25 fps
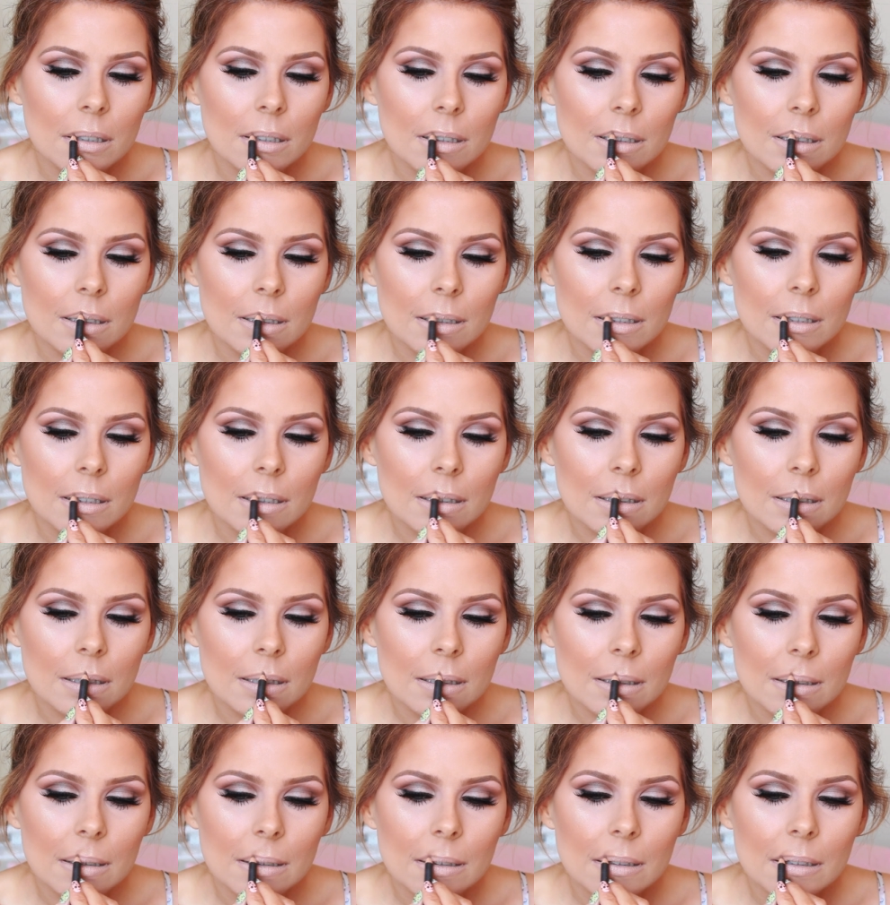
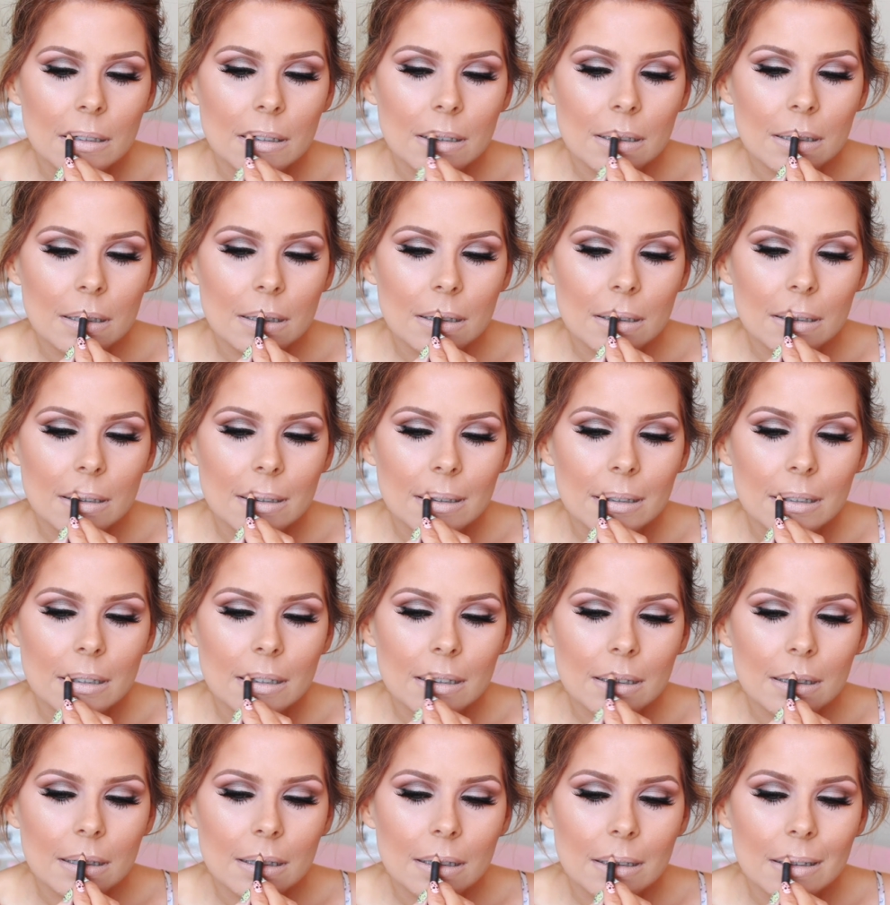
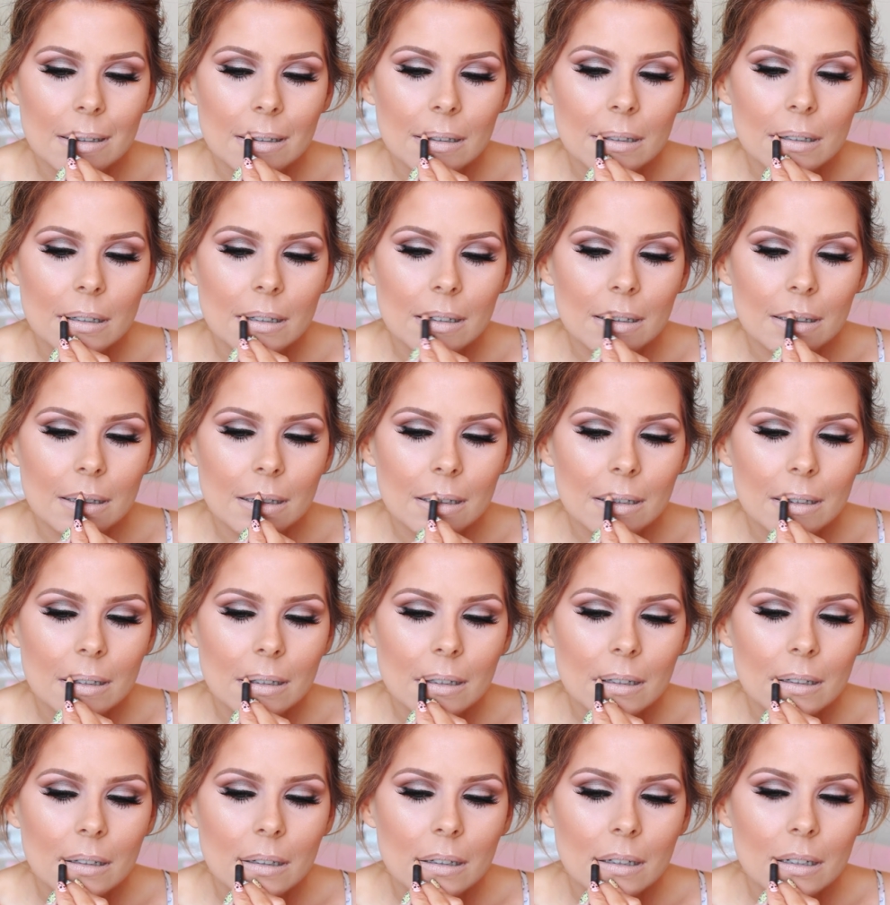
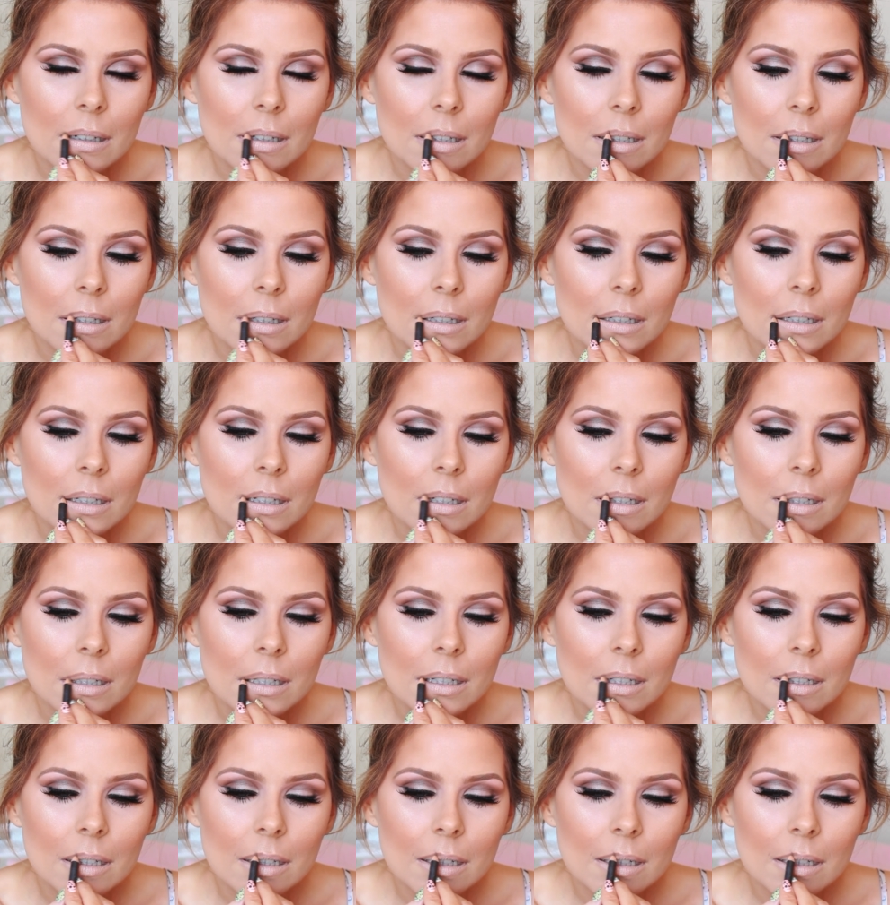Nothing is said.